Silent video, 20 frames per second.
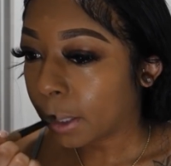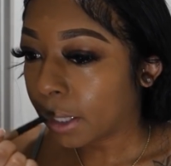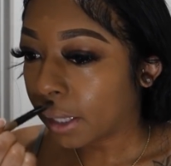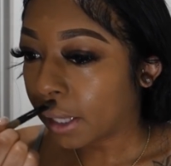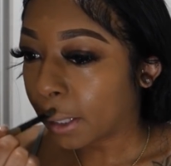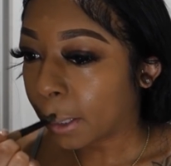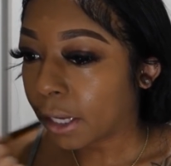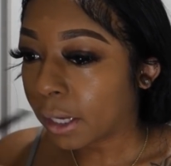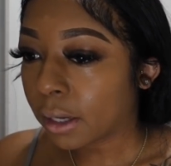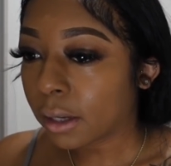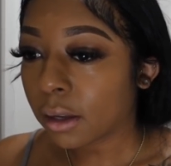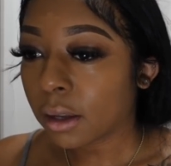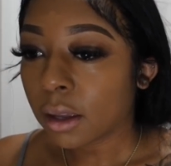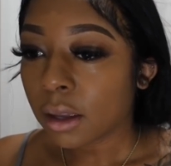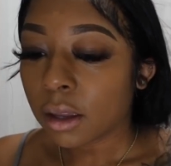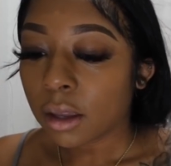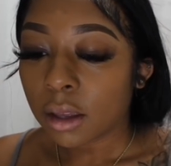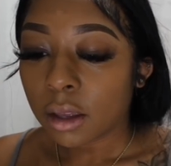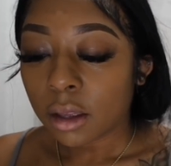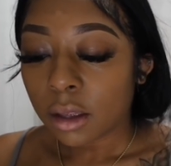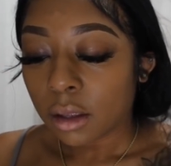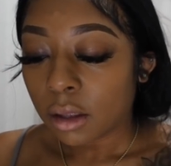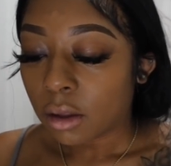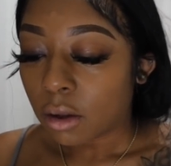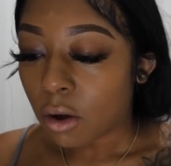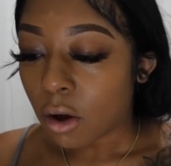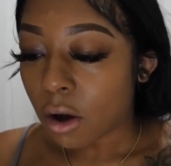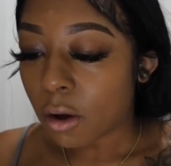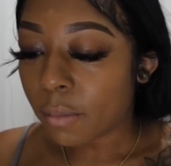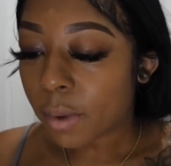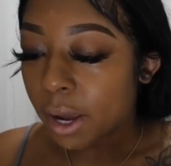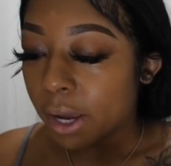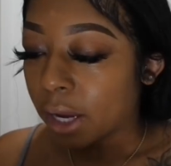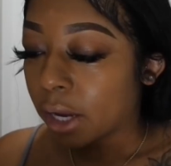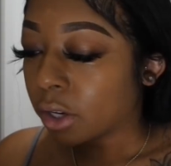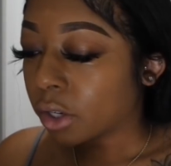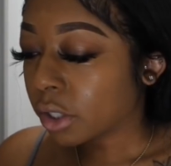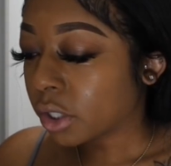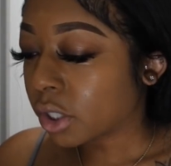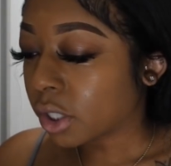Like all my
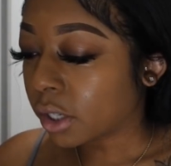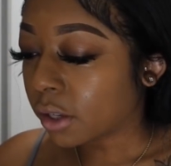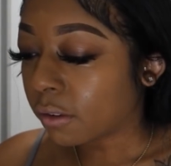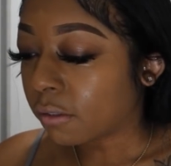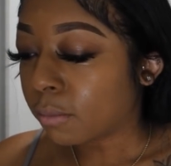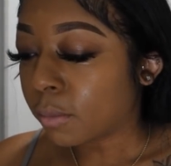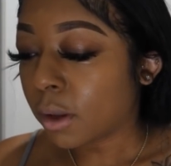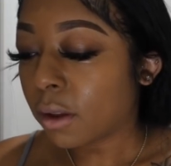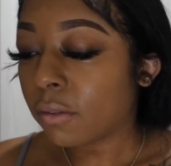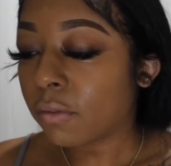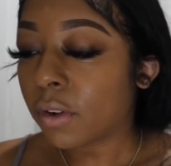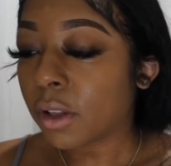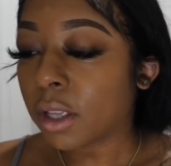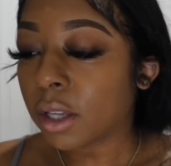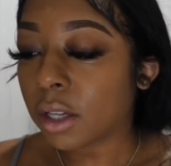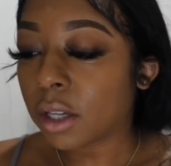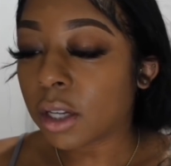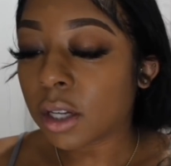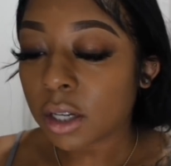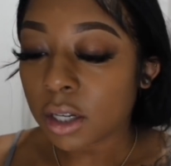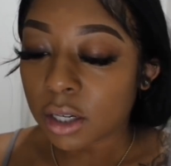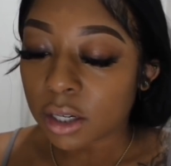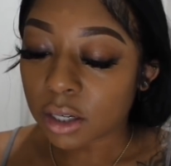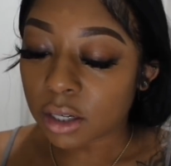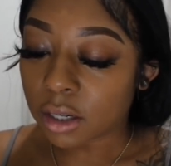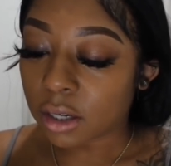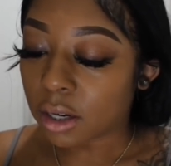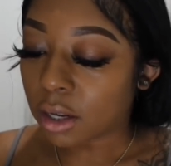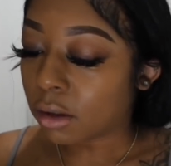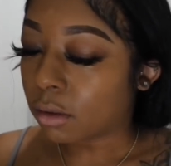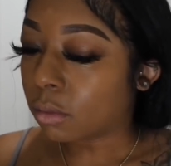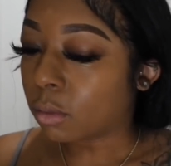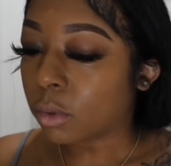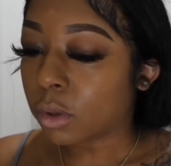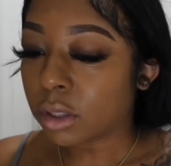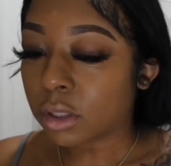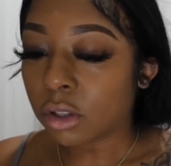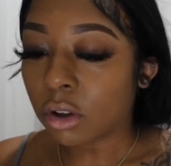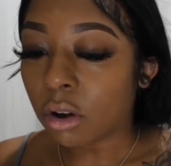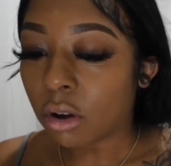energy of me feeling good
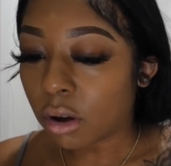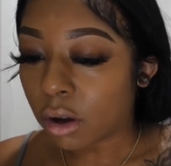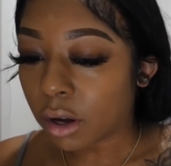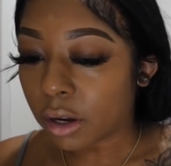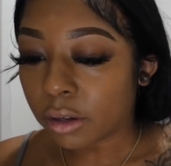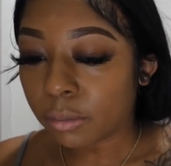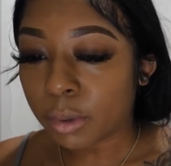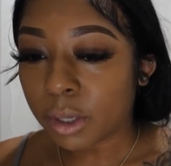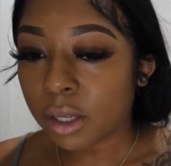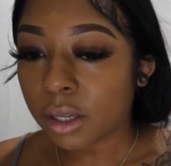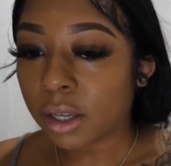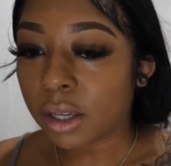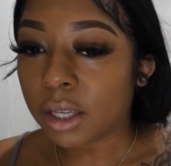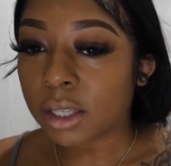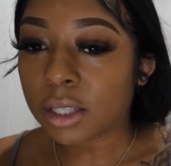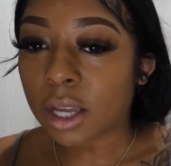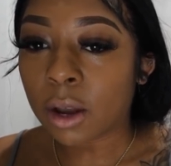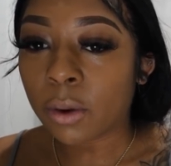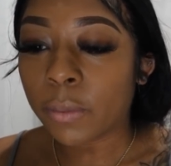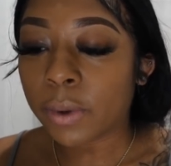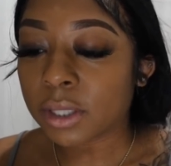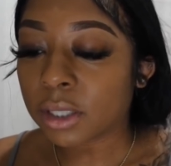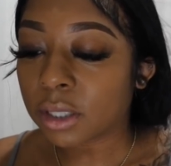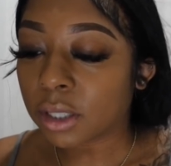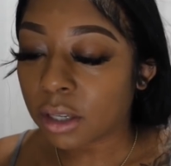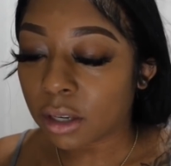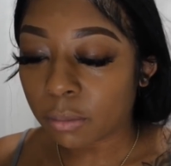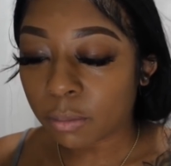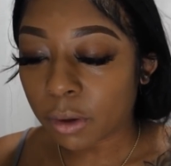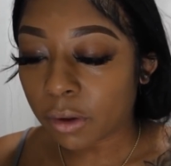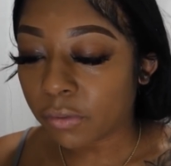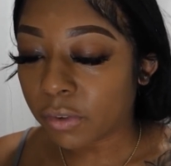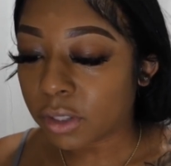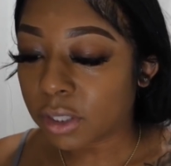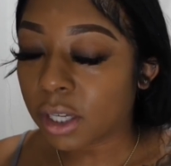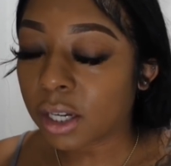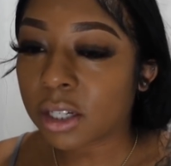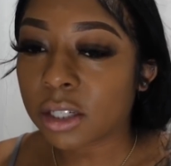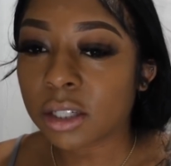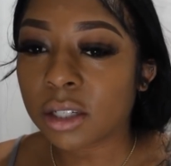was gone because I wasn't getting picked for
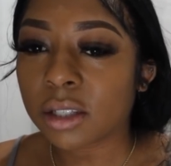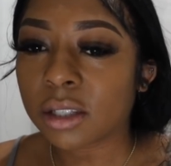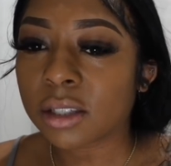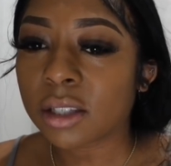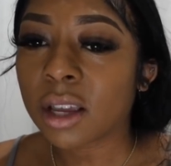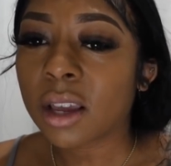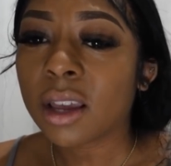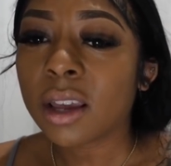sections.